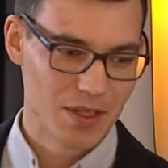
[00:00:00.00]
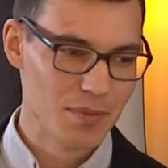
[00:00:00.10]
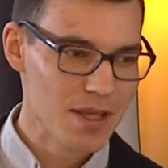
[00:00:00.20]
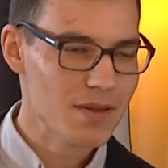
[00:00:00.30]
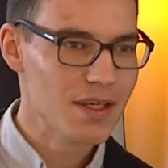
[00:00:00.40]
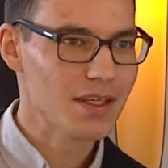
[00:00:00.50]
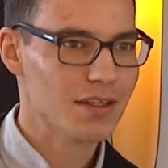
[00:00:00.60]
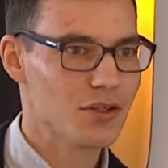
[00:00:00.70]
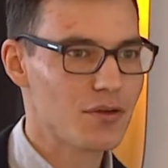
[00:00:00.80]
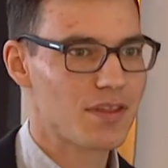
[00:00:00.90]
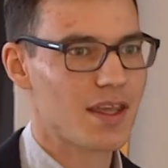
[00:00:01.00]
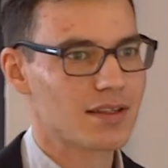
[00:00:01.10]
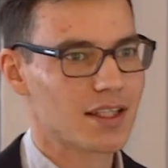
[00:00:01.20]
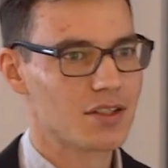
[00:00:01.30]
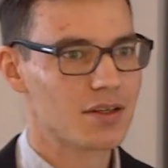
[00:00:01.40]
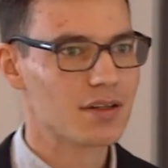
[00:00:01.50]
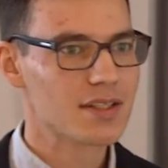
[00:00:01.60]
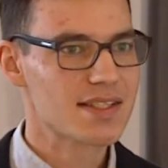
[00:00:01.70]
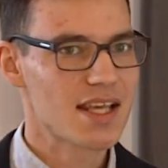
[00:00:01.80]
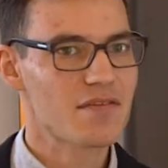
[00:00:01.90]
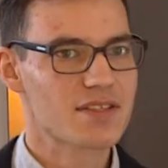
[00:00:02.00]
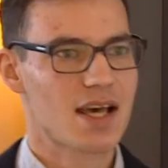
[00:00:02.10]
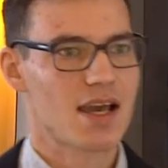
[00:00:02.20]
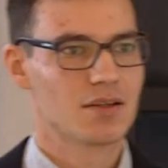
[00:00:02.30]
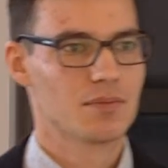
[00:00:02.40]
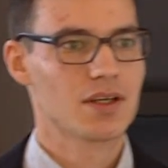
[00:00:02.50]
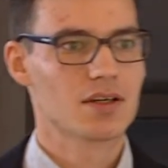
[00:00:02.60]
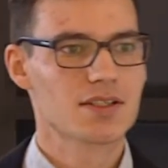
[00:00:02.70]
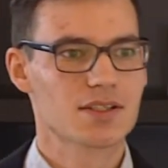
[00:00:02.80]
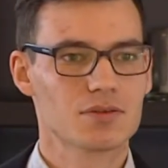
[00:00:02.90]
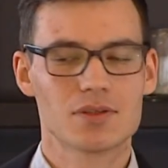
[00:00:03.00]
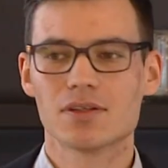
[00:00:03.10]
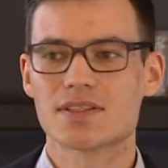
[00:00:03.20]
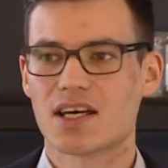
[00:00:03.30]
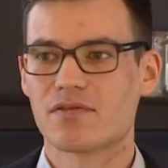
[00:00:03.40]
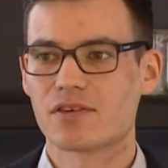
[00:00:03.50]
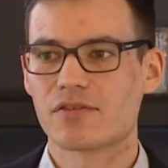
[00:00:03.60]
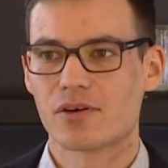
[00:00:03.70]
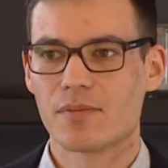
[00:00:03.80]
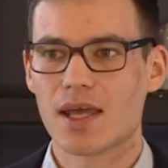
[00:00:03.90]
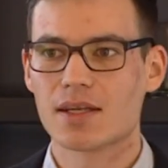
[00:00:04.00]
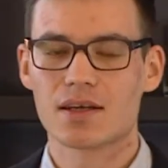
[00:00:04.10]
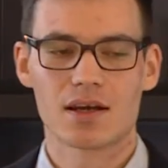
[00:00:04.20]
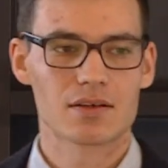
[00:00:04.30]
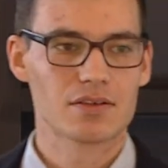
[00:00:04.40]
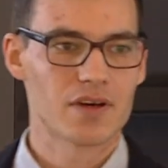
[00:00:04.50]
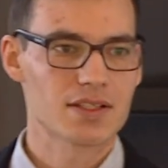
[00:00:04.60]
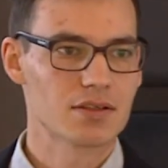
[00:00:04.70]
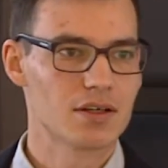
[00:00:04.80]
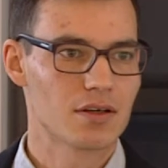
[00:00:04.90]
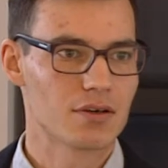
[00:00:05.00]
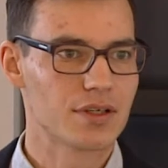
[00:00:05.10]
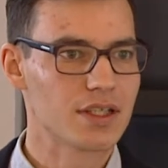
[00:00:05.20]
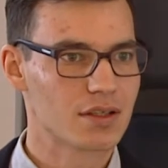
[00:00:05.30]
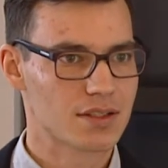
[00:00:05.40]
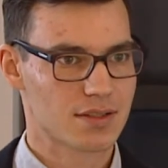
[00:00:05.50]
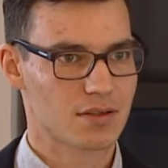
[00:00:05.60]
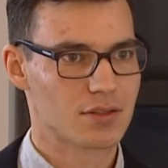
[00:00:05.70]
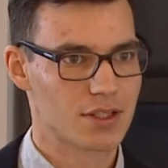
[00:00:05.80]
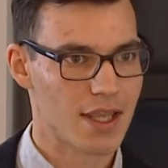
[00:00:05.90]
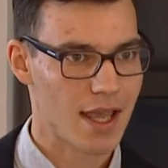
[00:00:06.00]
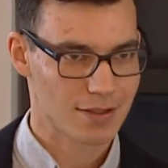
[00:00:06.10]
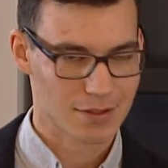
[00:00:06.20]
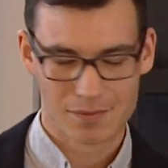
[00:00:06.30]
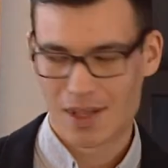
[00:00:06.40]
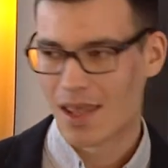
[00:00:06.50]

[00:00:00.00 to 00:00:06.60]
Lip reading: But maybe you think that you're on the safe side because you don't suffer from any cardiovascular or renal disorder yet.